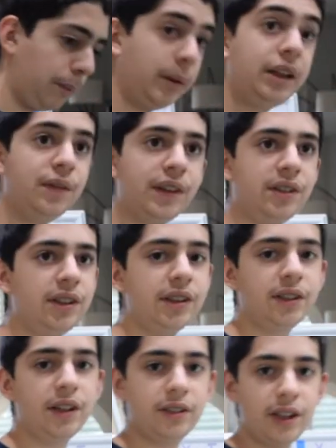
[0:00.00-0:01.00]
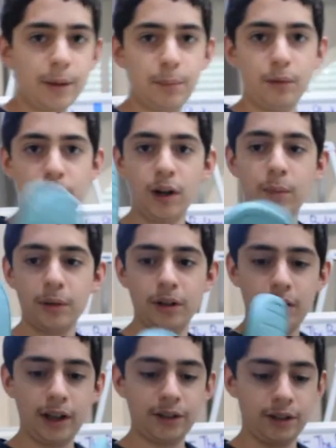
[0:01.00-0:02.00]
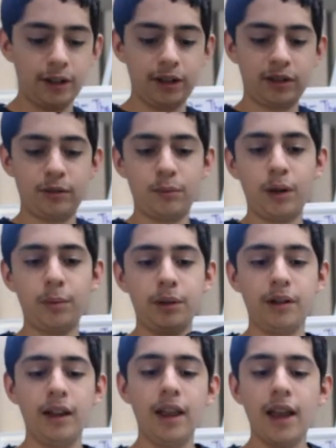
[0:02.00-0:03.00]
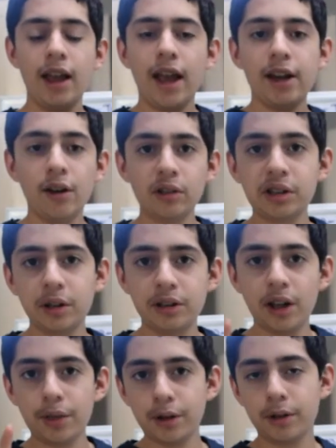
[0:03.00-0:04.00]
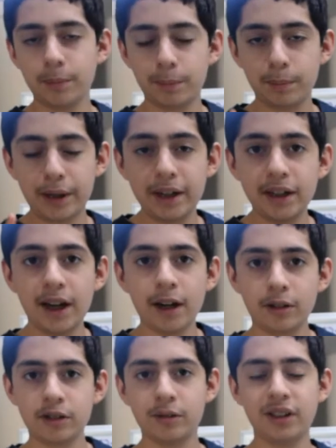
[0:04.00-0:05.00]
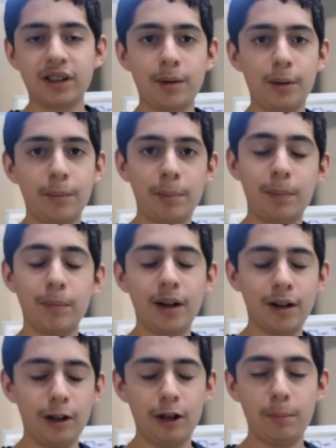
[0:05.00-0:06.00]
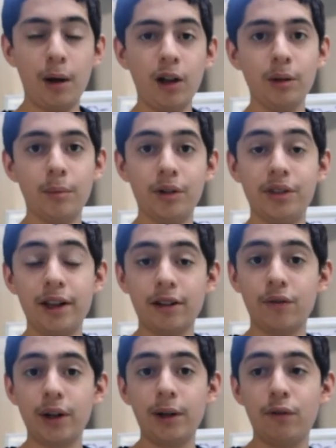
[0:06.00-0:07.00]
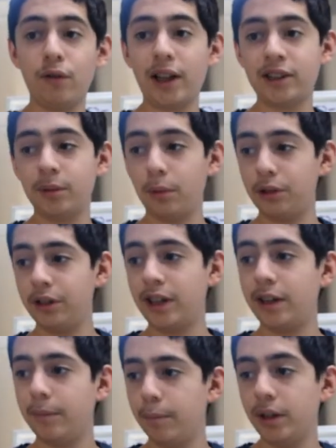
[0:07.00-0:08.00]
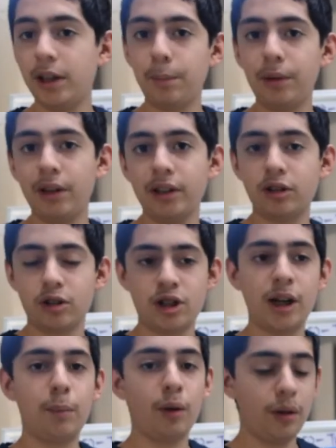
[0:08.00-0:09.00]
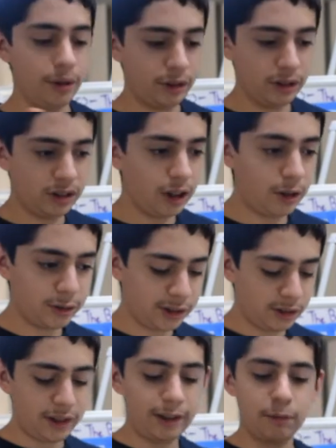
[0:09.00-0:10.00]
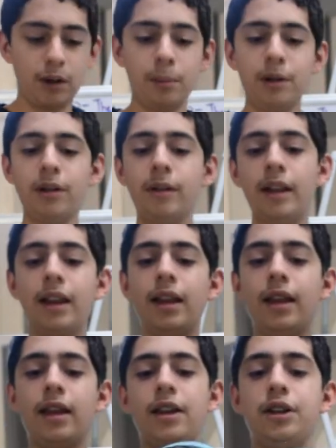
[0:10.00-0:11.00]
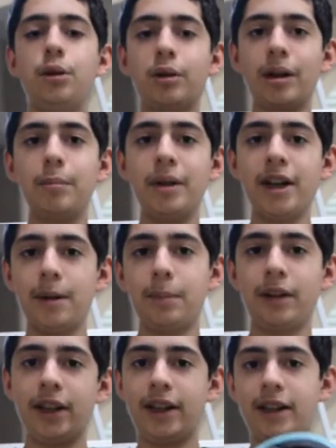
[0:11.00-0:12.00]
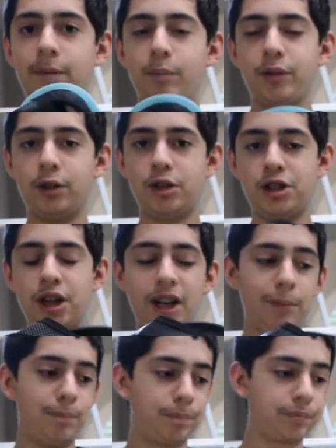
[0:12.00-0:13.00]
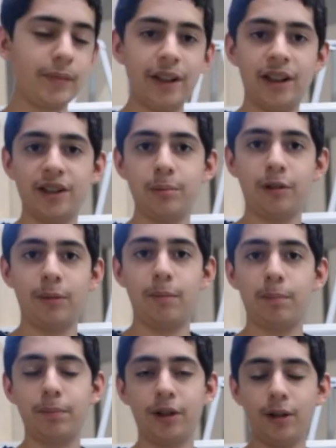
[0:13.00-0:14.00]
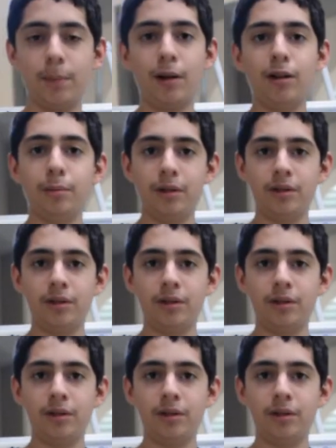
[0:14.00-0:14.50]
PVC is an example. Rubber, as in this rubber. And also another key characteristic about polymers, they are very flexible. You can manipulate their shape while they're in solid. So like rubber, you can manipulate their shape because they're a polymer.